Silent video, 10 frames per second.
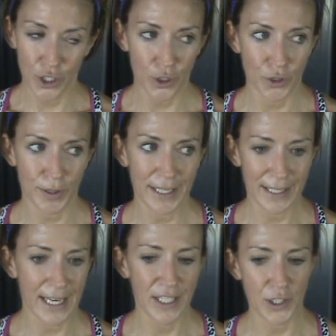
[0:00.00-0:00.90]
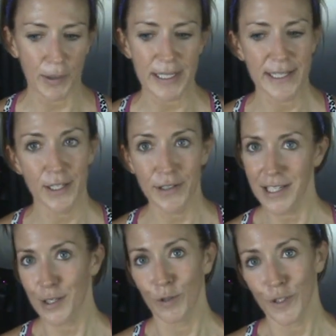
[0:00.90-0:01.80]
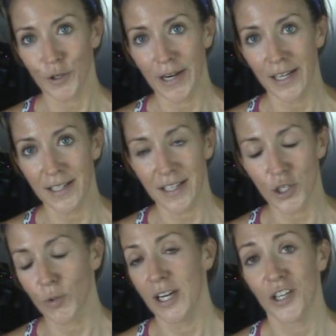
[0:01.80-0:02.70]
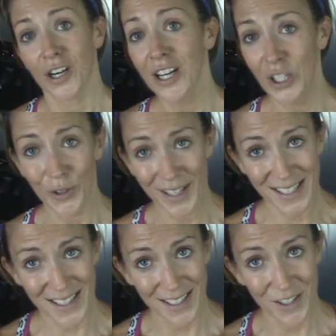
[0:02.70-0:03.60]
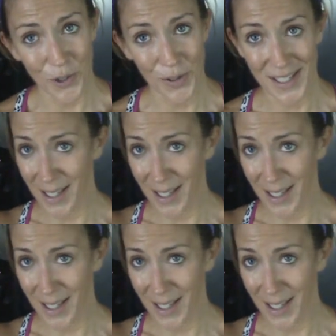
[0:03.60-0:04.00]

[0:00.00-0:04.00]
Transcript: You know, you can get into a serious overtraining situation, you can get into injuries.